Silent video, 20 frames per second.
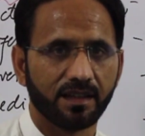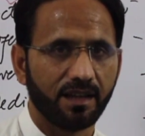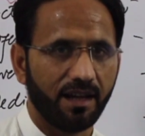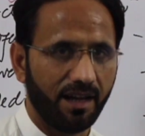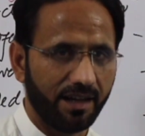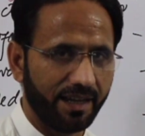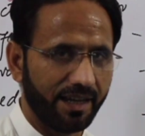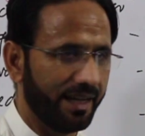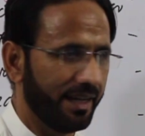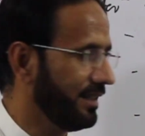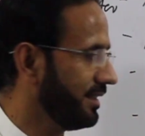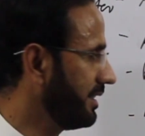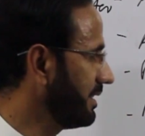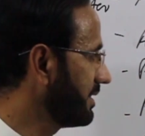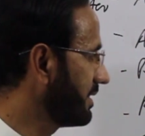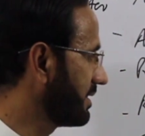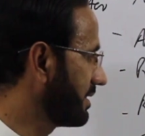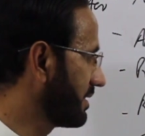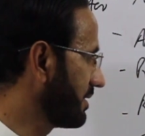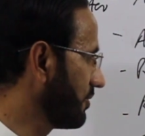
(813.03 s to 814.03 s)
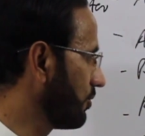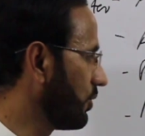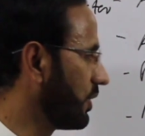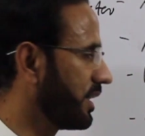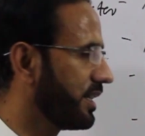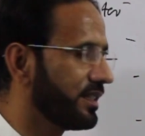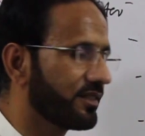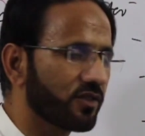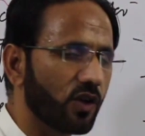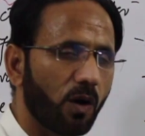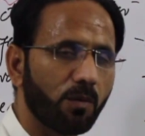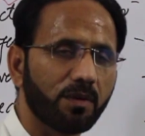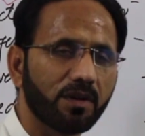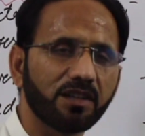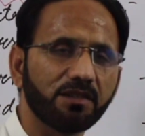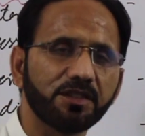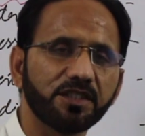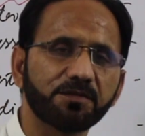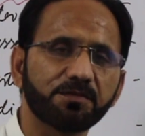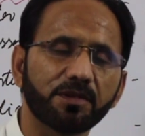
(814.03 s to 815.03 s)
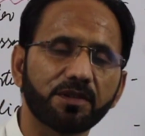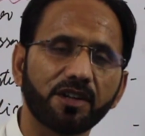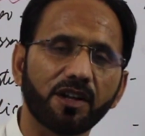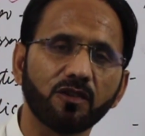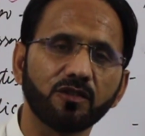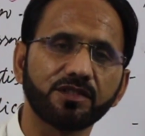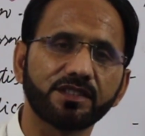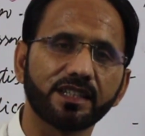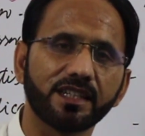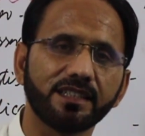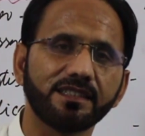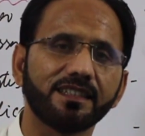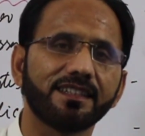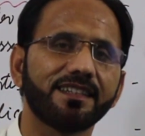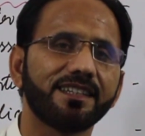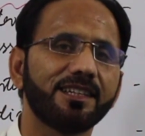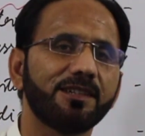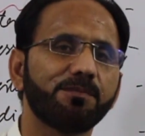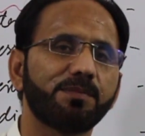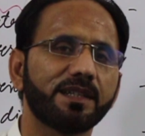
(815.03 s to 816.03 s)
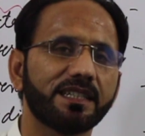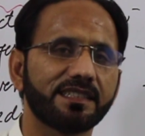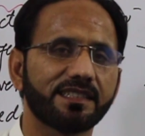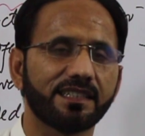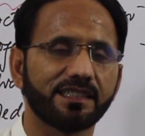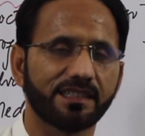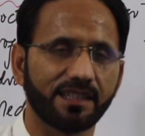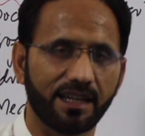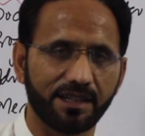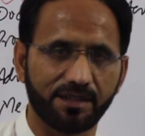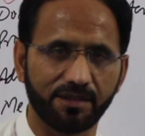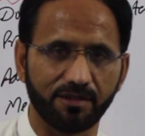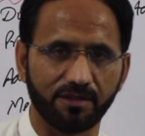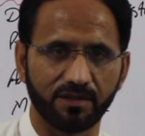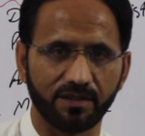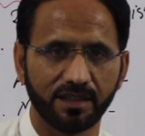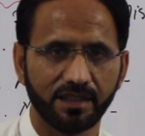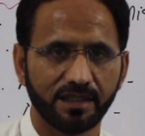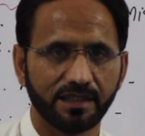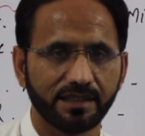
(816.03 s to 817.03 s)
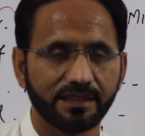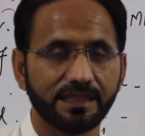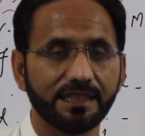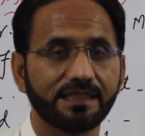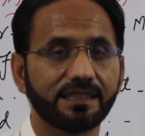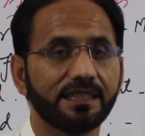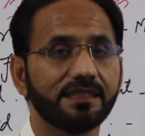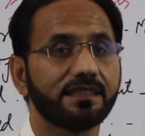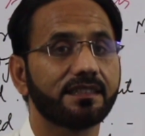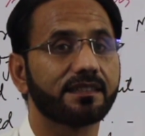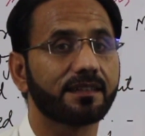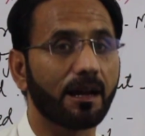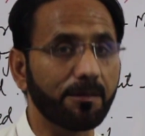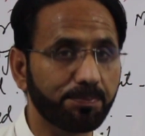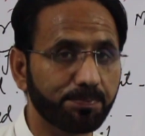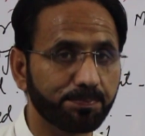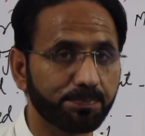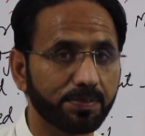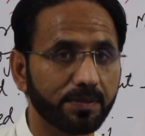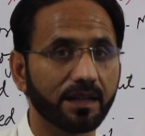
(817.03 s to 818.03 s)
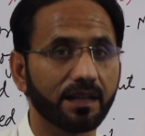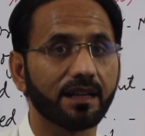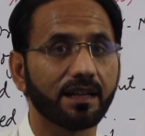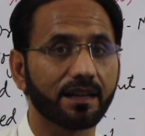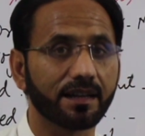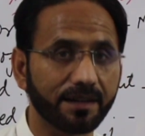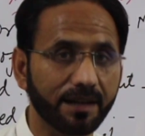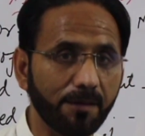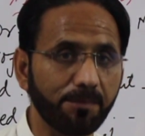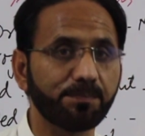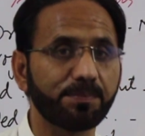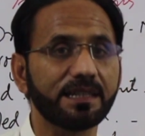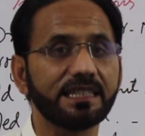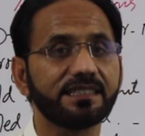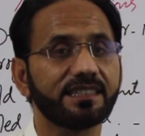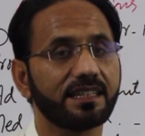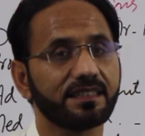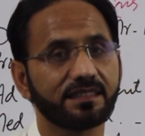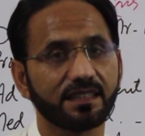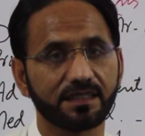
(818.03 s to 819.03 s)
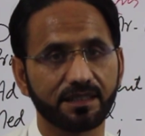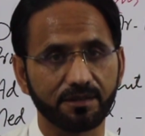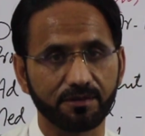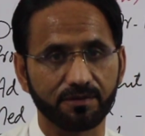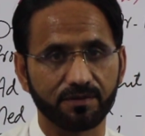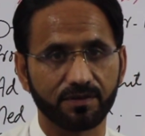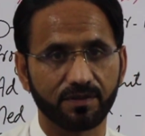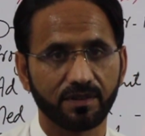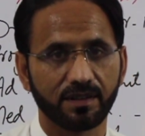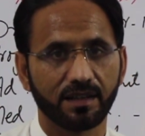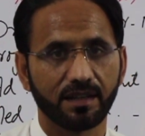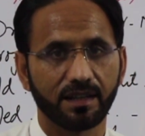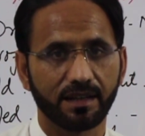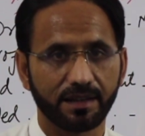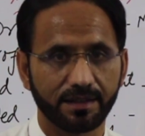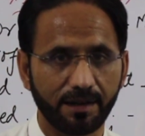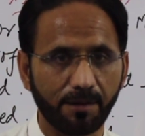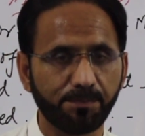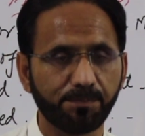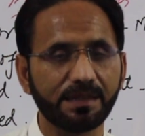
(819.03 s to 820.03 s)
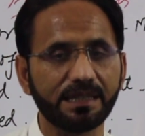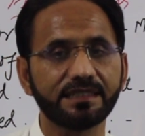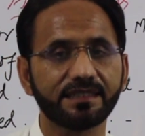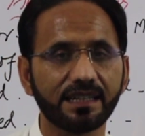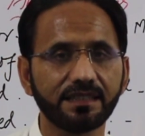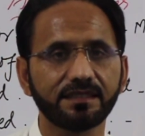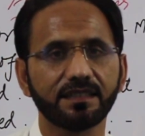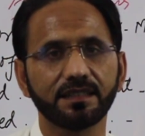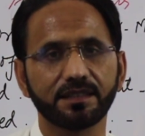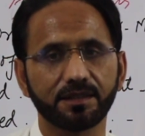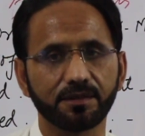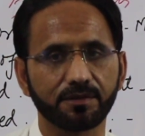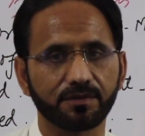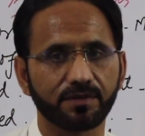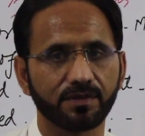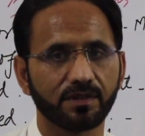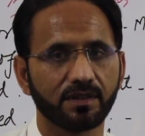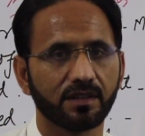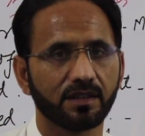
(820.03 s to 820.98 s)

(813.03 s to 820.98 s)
Again, this word is commonly mispronounced as representative. This is rep, representative, representative.